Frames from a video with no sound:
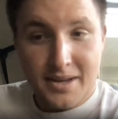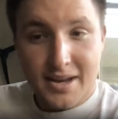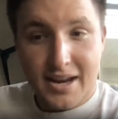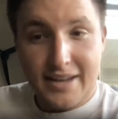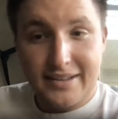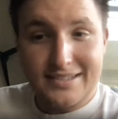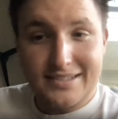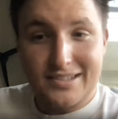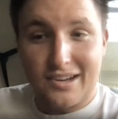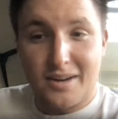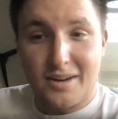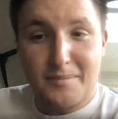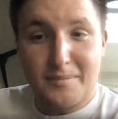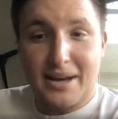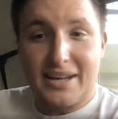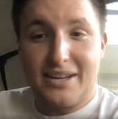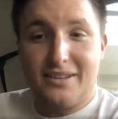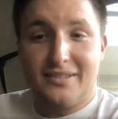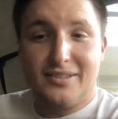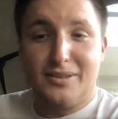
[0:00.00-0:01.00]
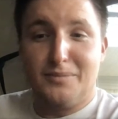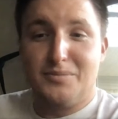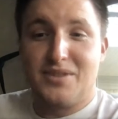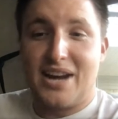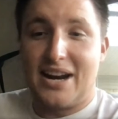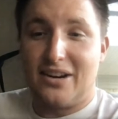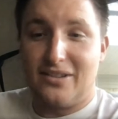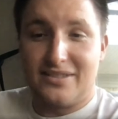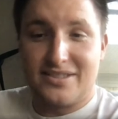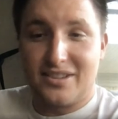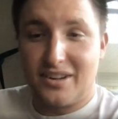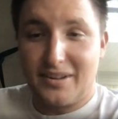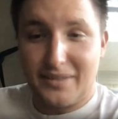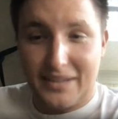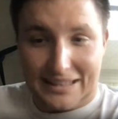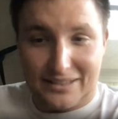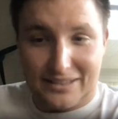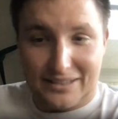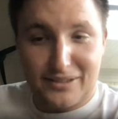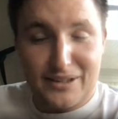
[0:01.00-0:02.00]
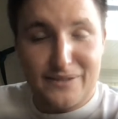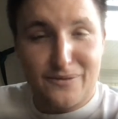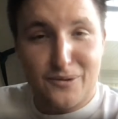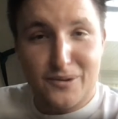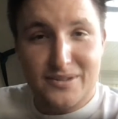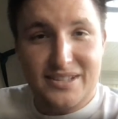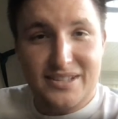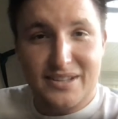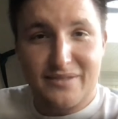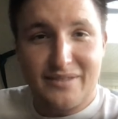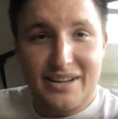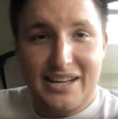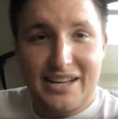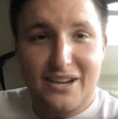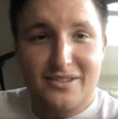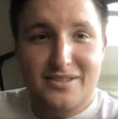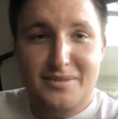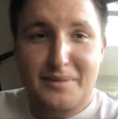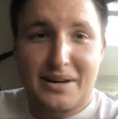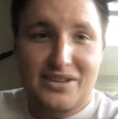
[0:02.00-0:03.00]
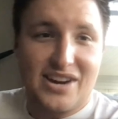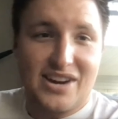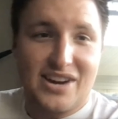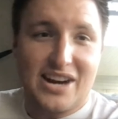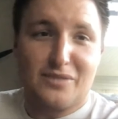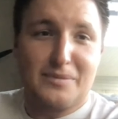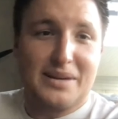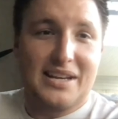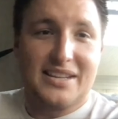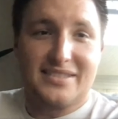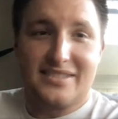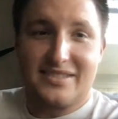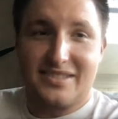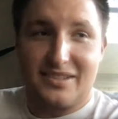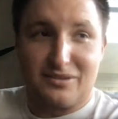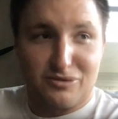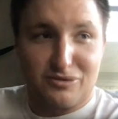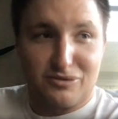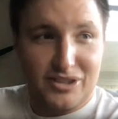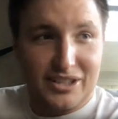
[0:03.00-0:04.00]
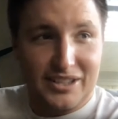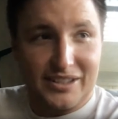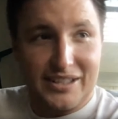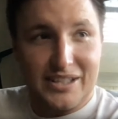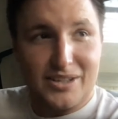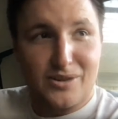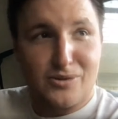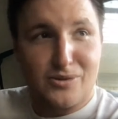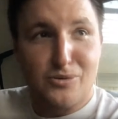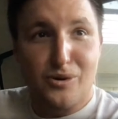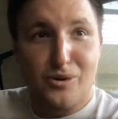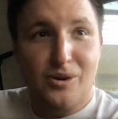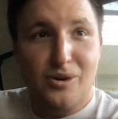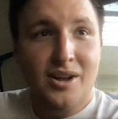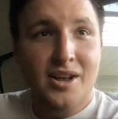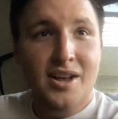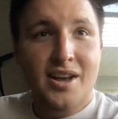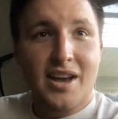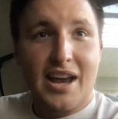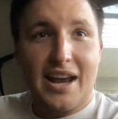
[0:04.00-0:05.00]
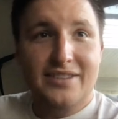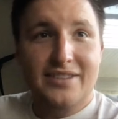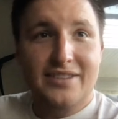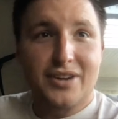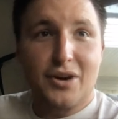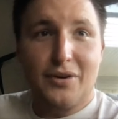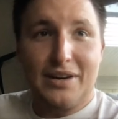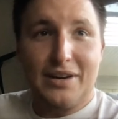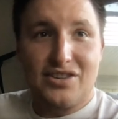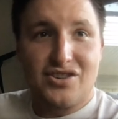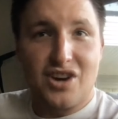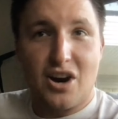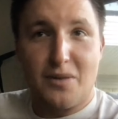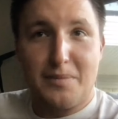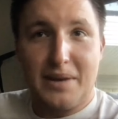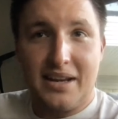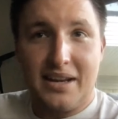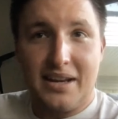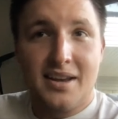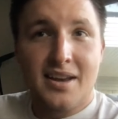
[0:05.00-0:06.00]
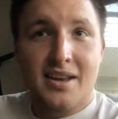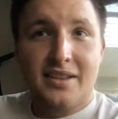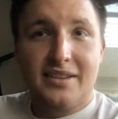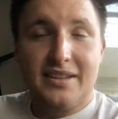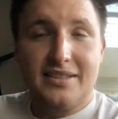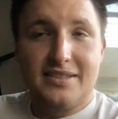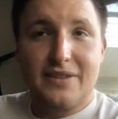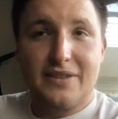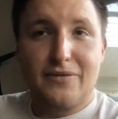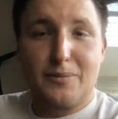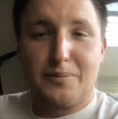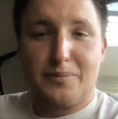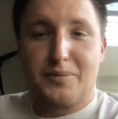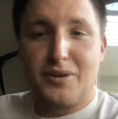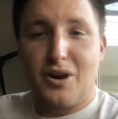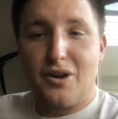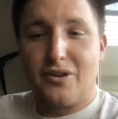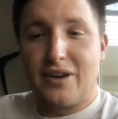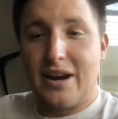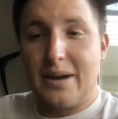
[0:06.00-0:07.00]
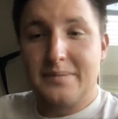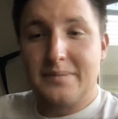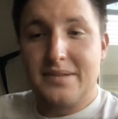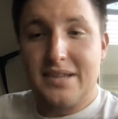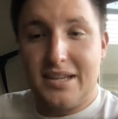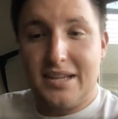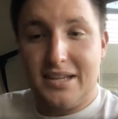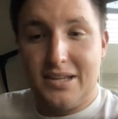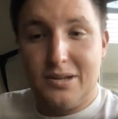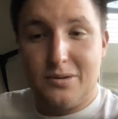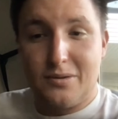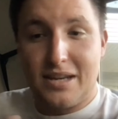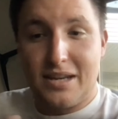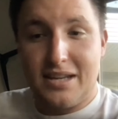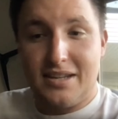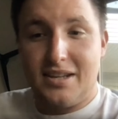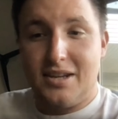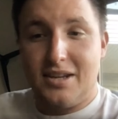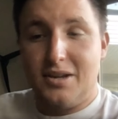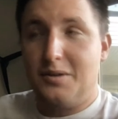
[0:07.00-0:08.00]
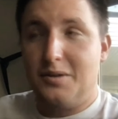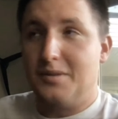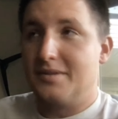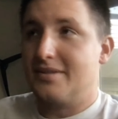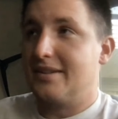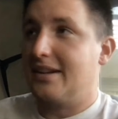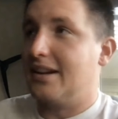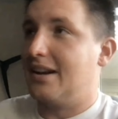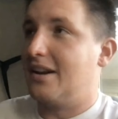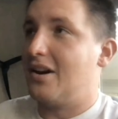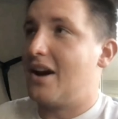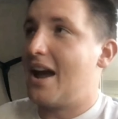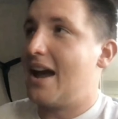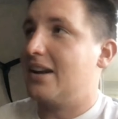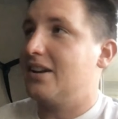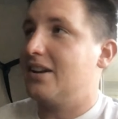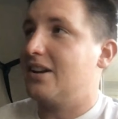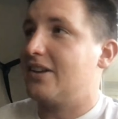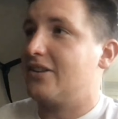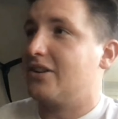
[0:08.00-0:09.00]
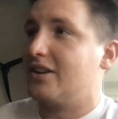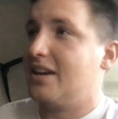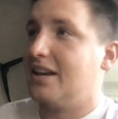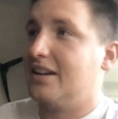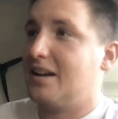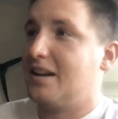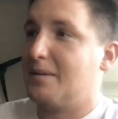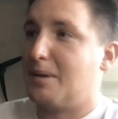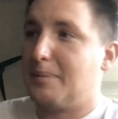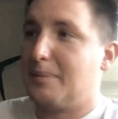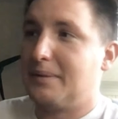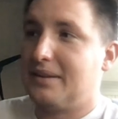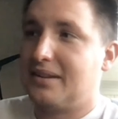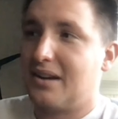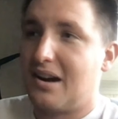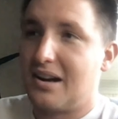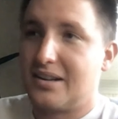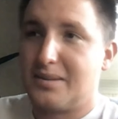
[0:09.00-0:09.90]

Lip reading: And that's on my YouTube channel. It's on like 3/4 of the videos on my channel because it's a really cool intro. And he showed me these different programs that you can use. I had another kid come up and talk to